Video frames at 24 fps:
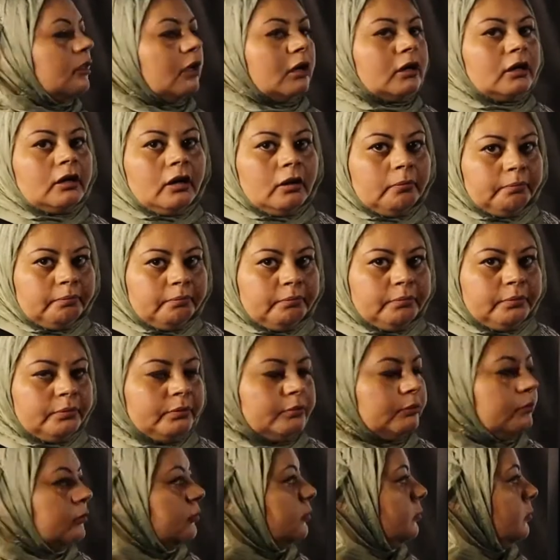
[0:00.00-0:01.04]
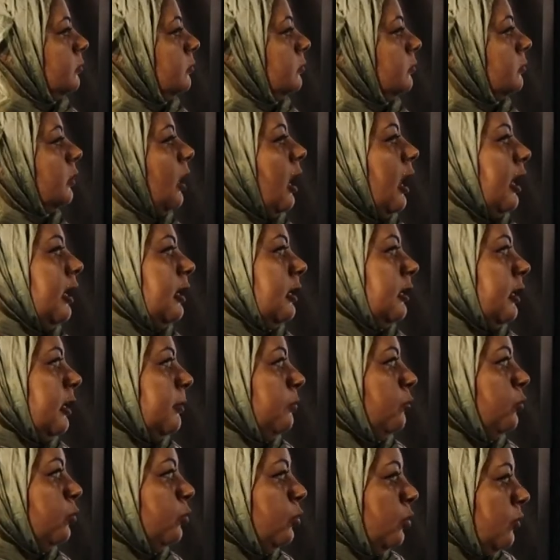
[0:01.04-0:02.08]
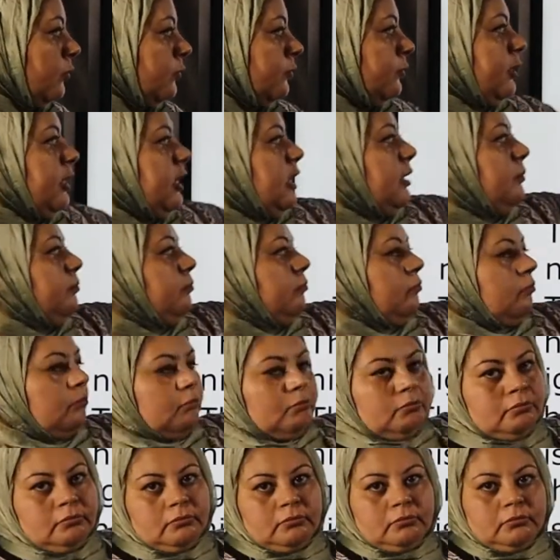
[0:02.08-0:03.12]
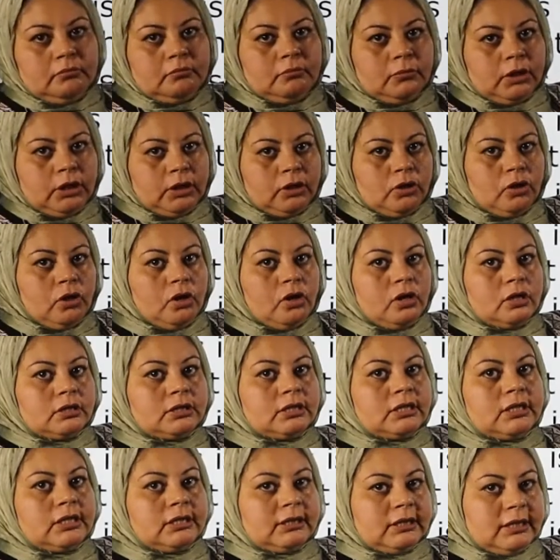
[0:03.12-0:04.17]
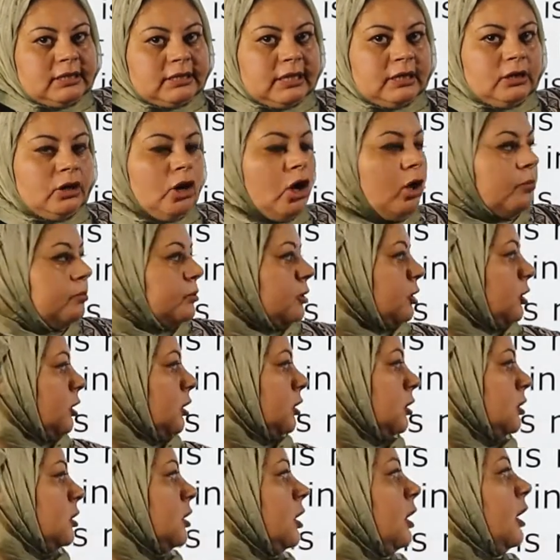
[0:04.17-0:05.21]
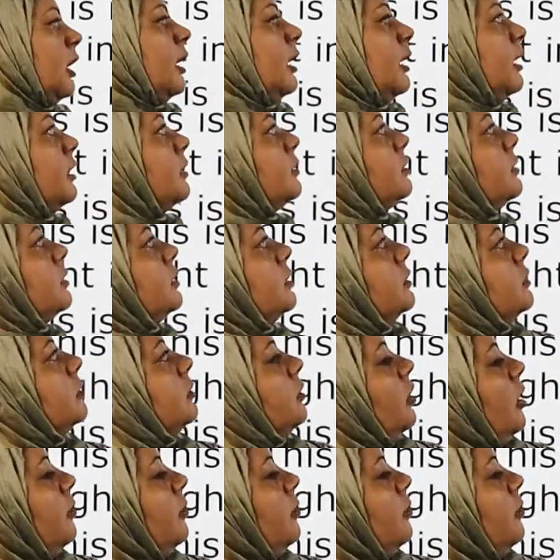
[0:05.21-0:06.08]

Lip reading: the club. I'll remove him because it is an object and it